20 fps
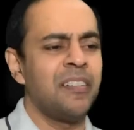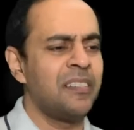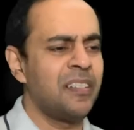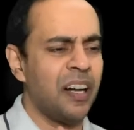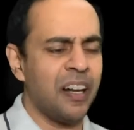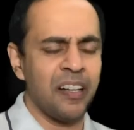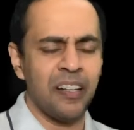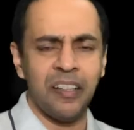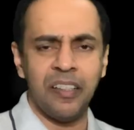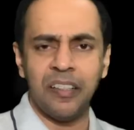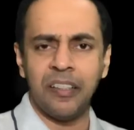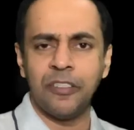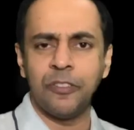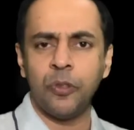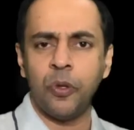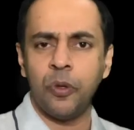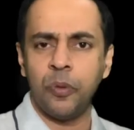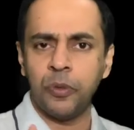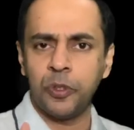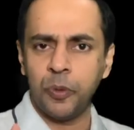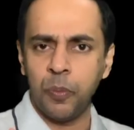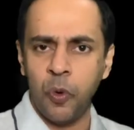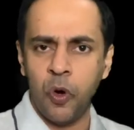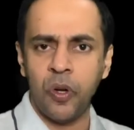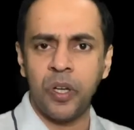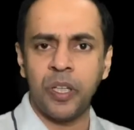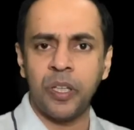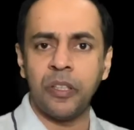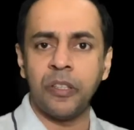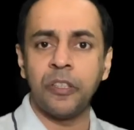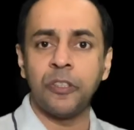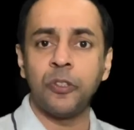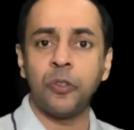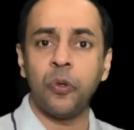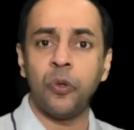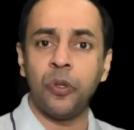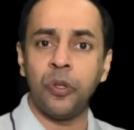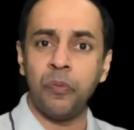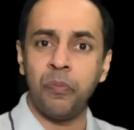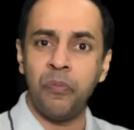drunkards or smokers
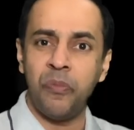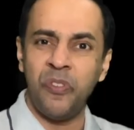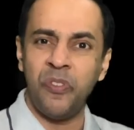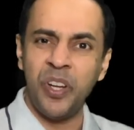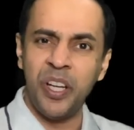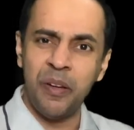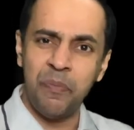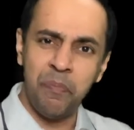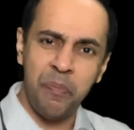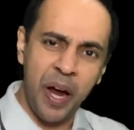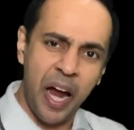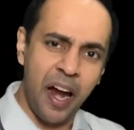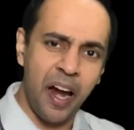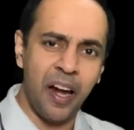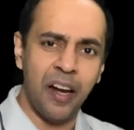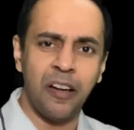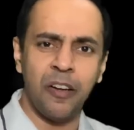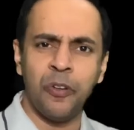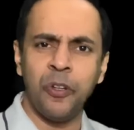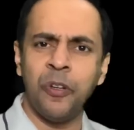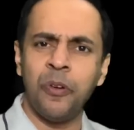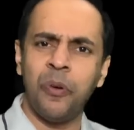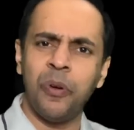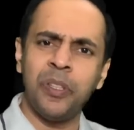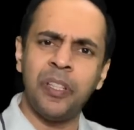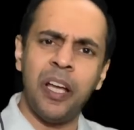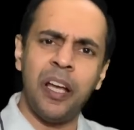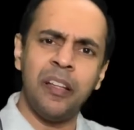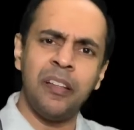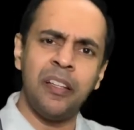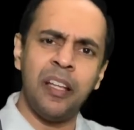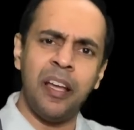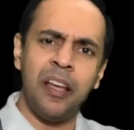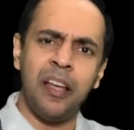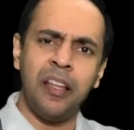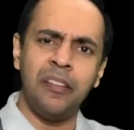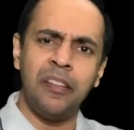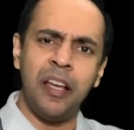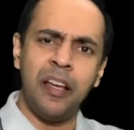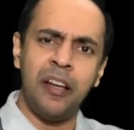or very bad, you know, they,
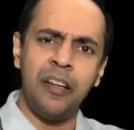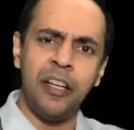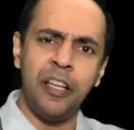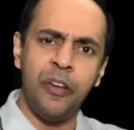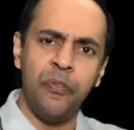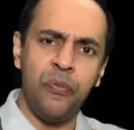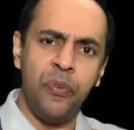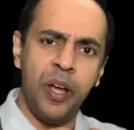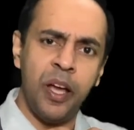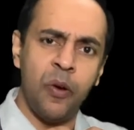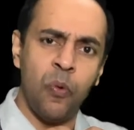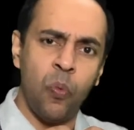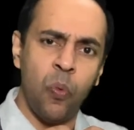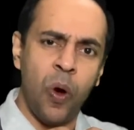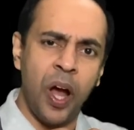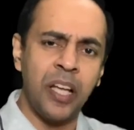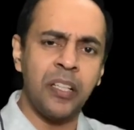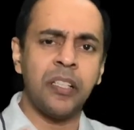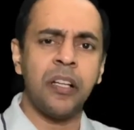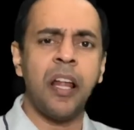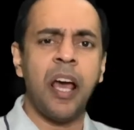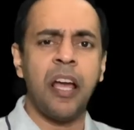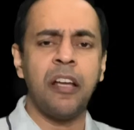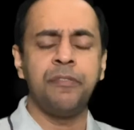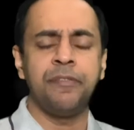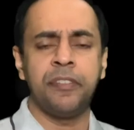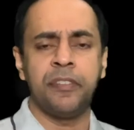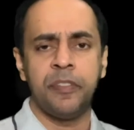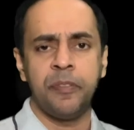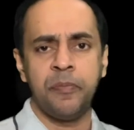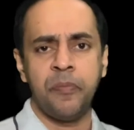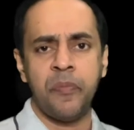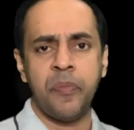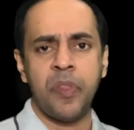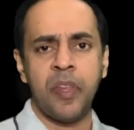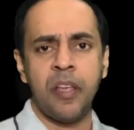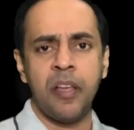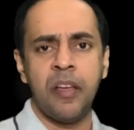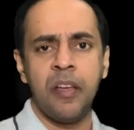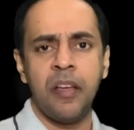they, they live a wise life,
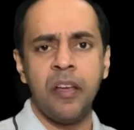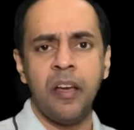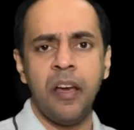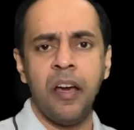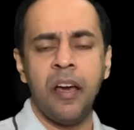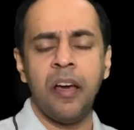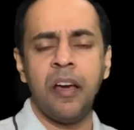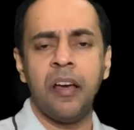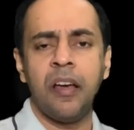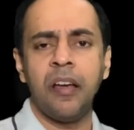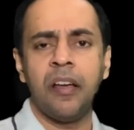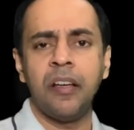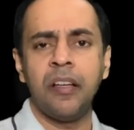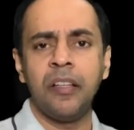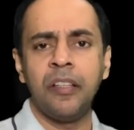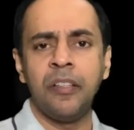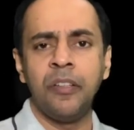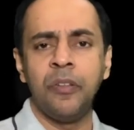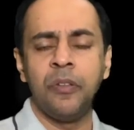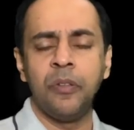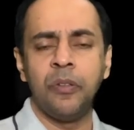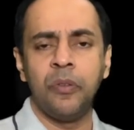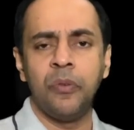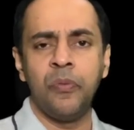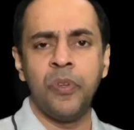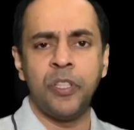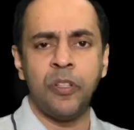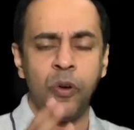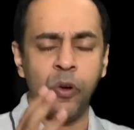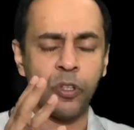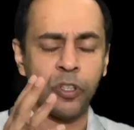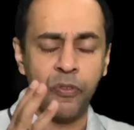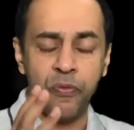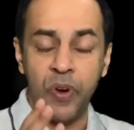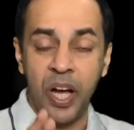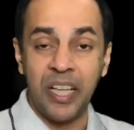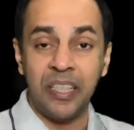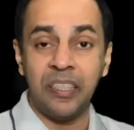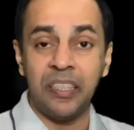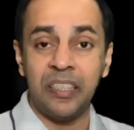uh, you know, with a lot of
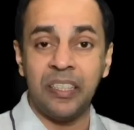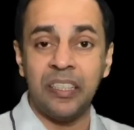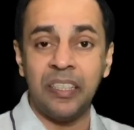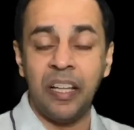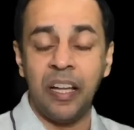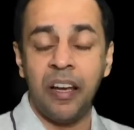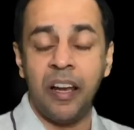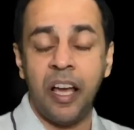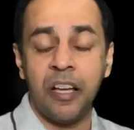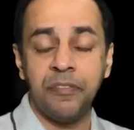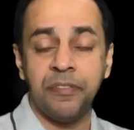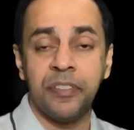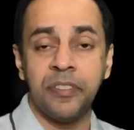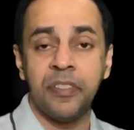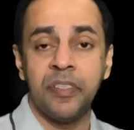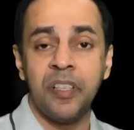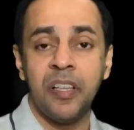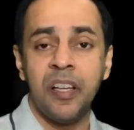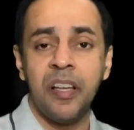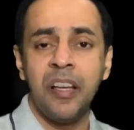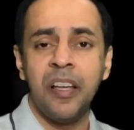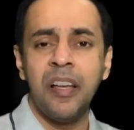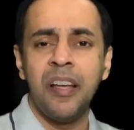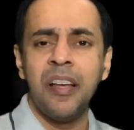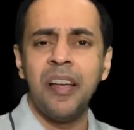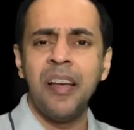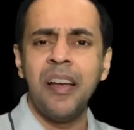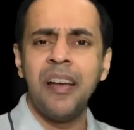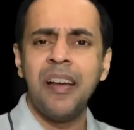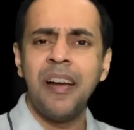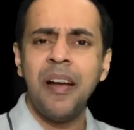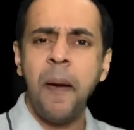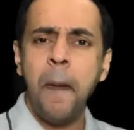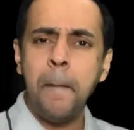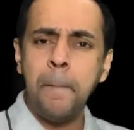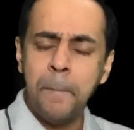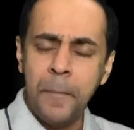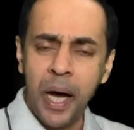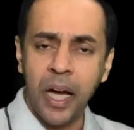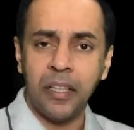vices in their life
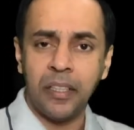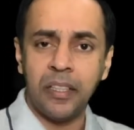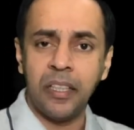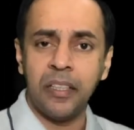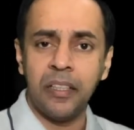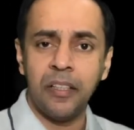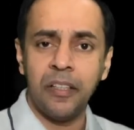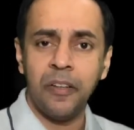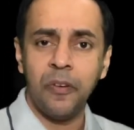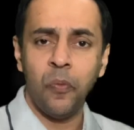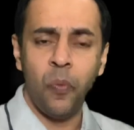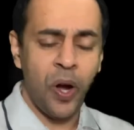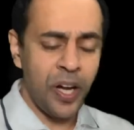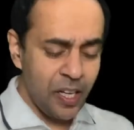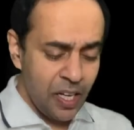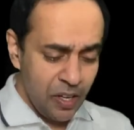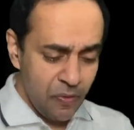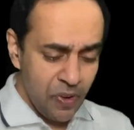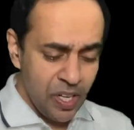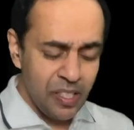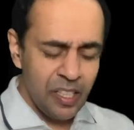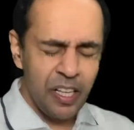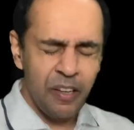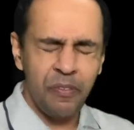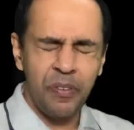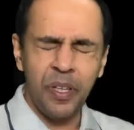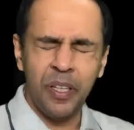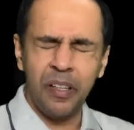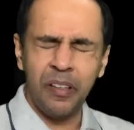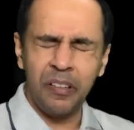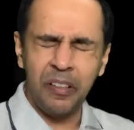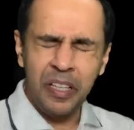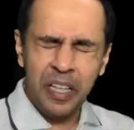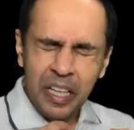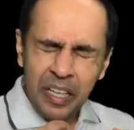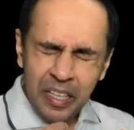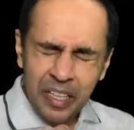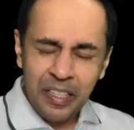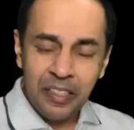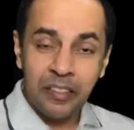but one day when they were
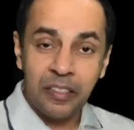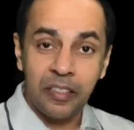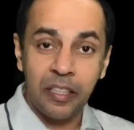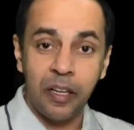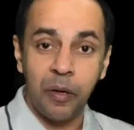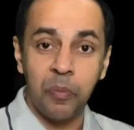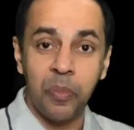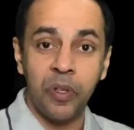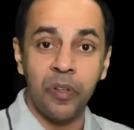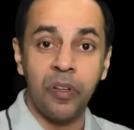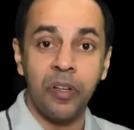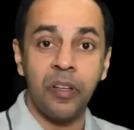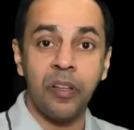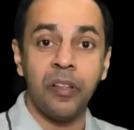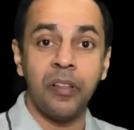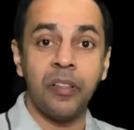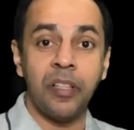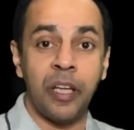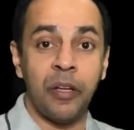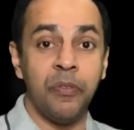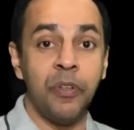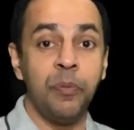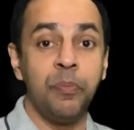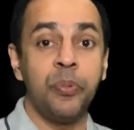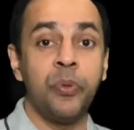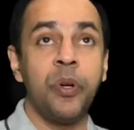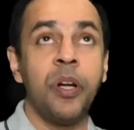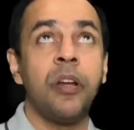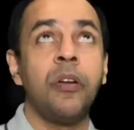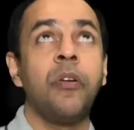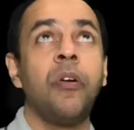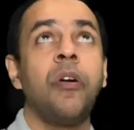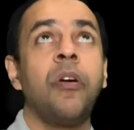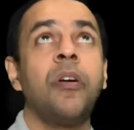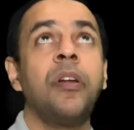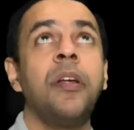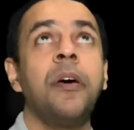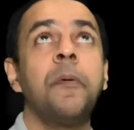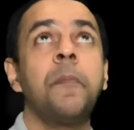really in trouble, they will pray, Lord,